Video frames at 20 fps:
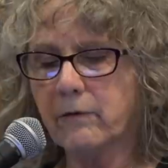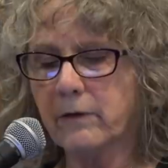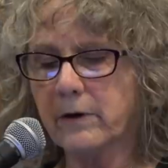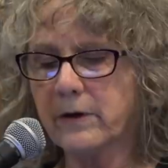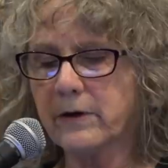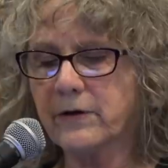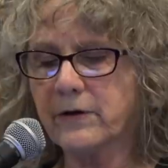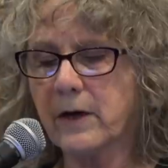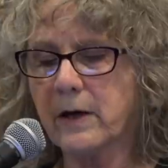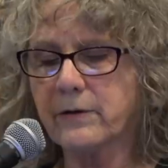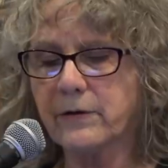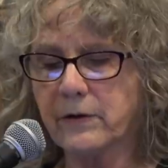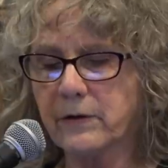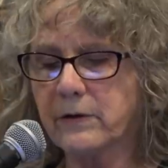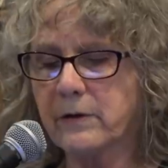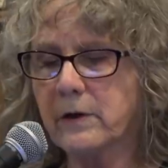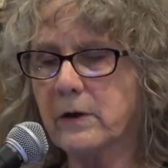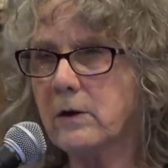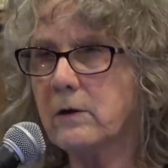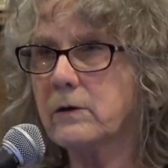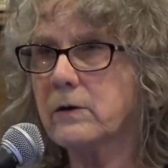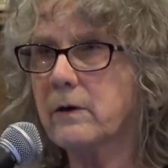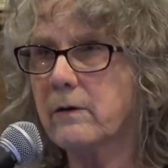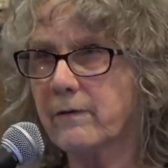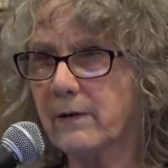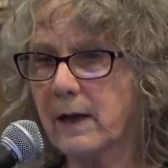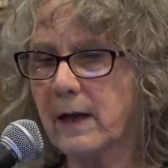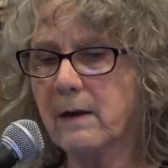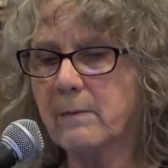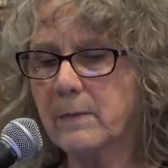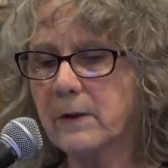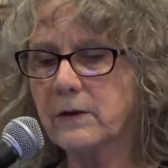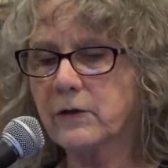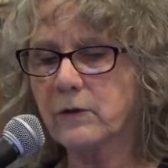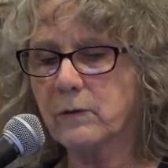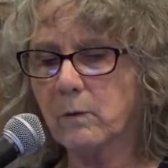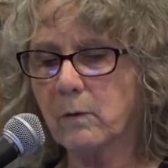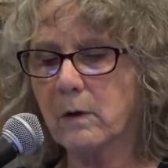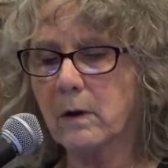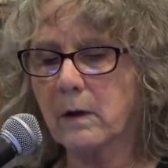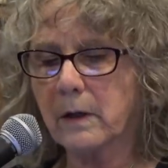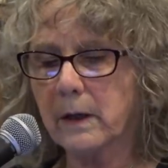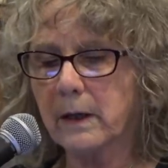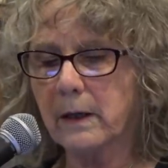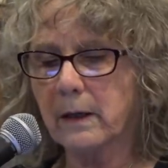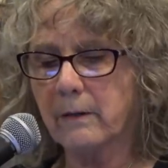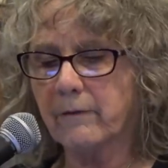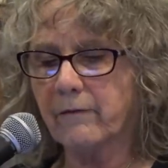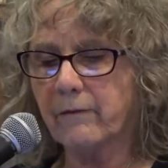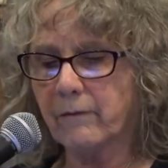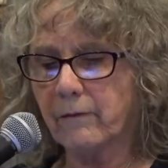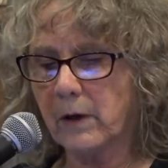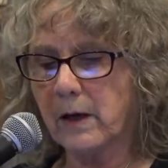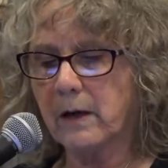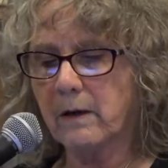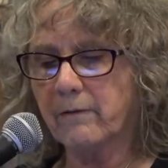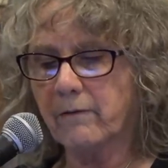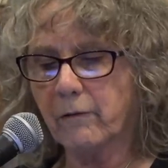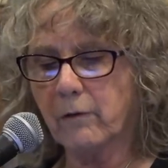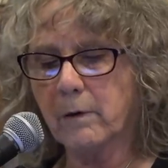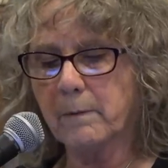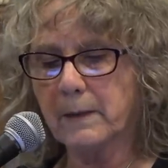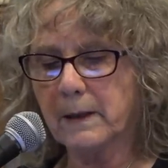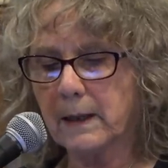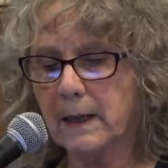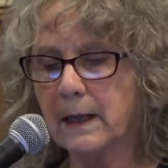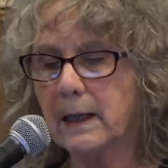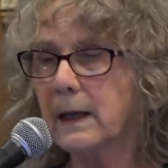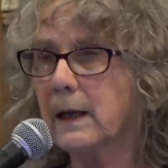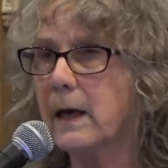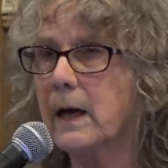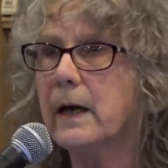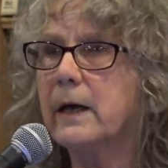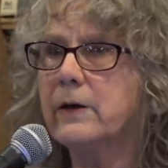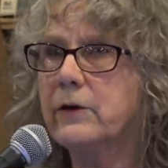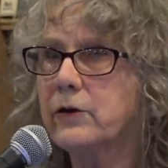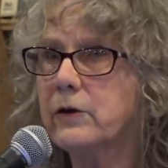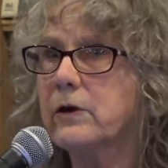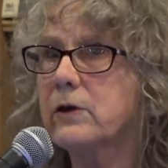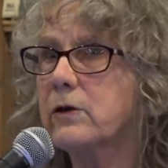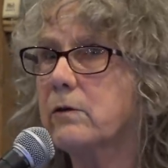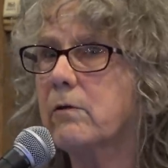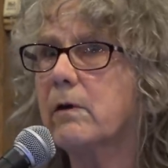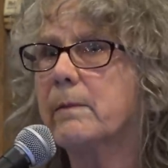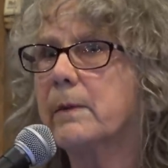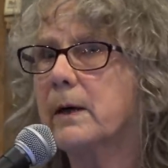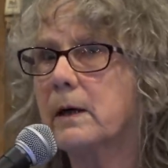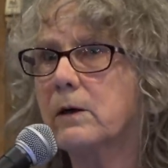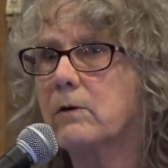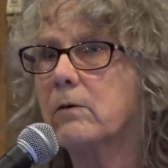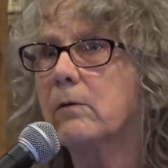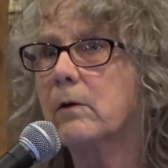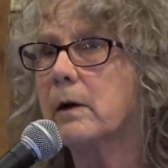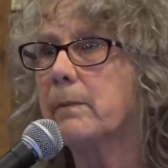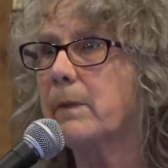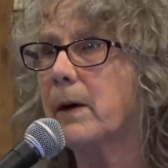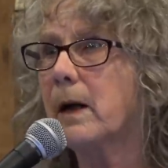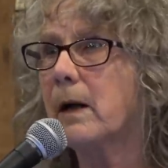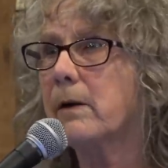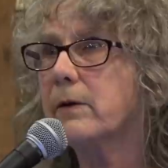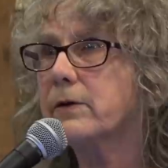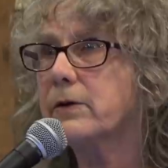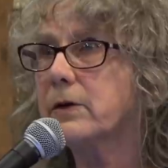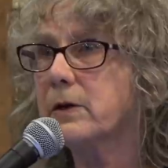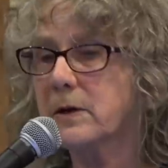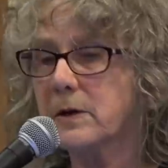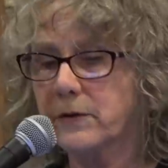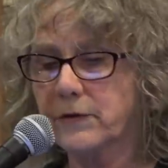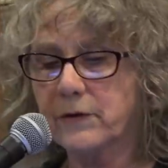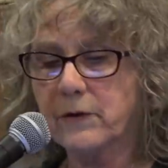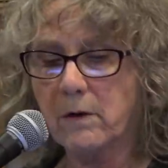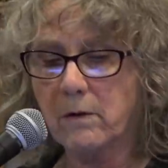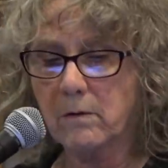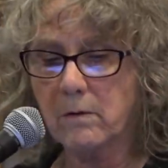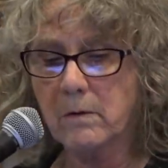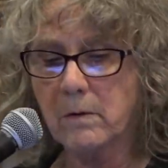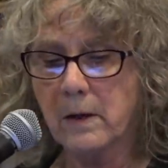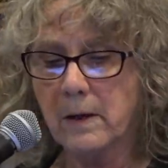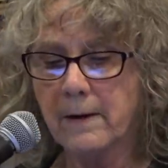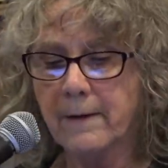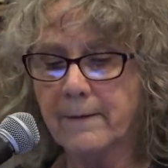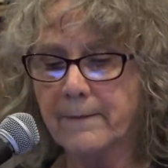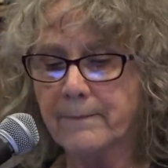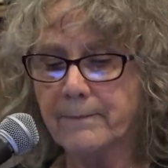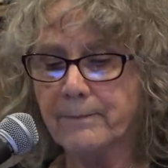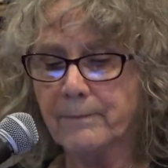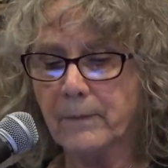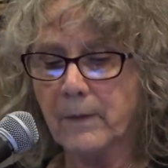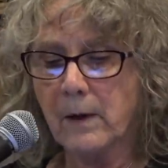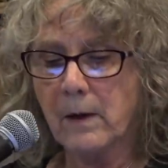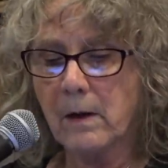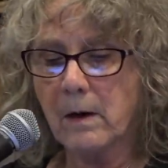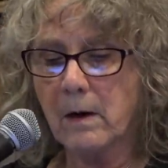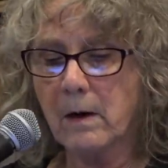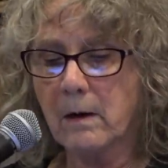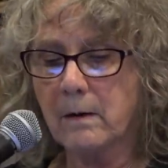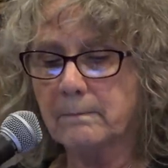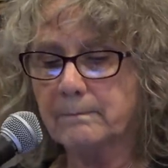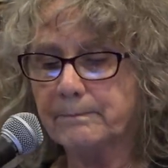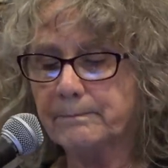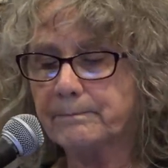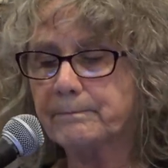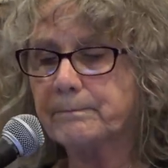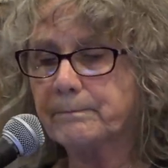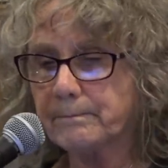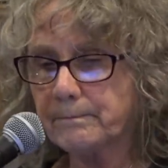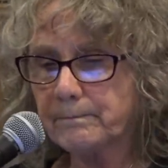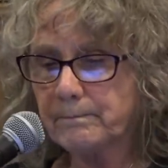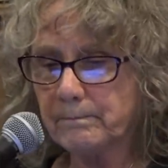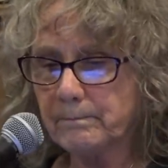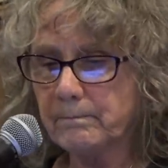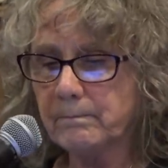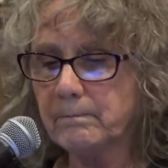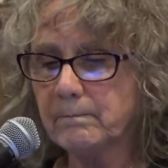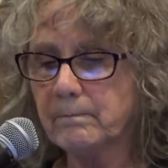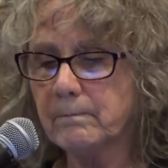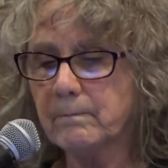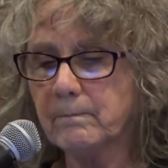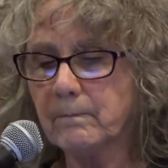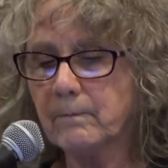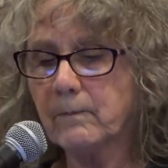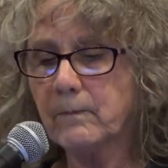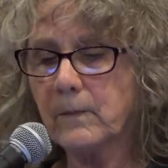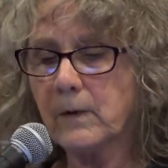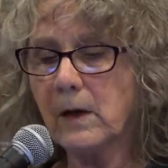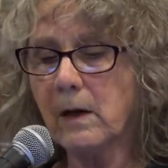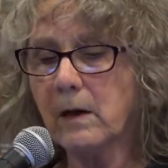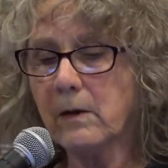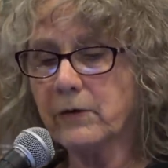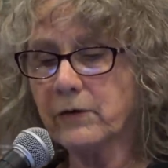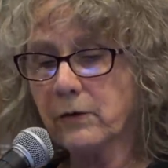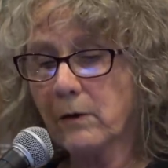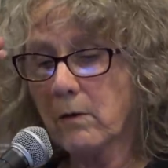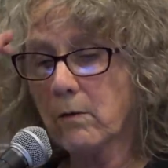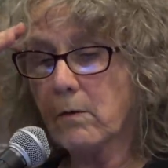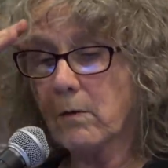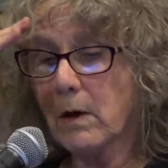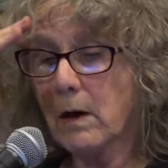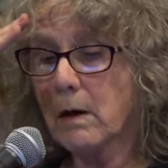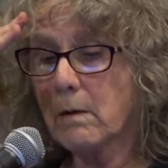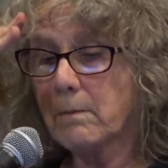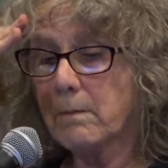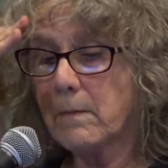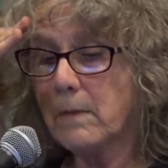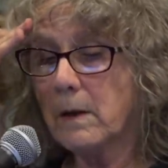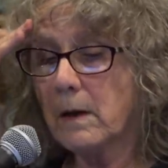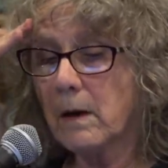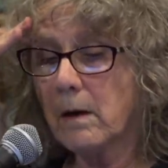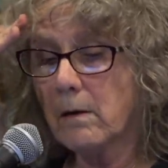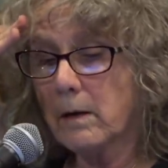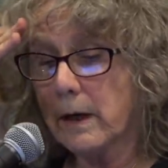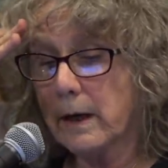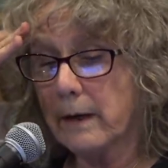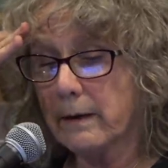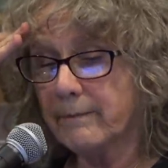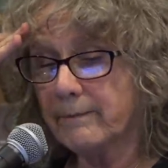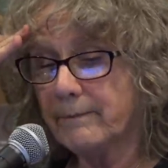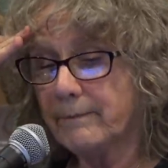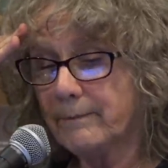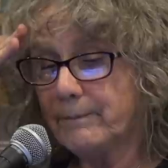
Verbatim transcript: criticizes the use of Lehman's work in, in formulating age discriminatory policies. So, um, so um, okay.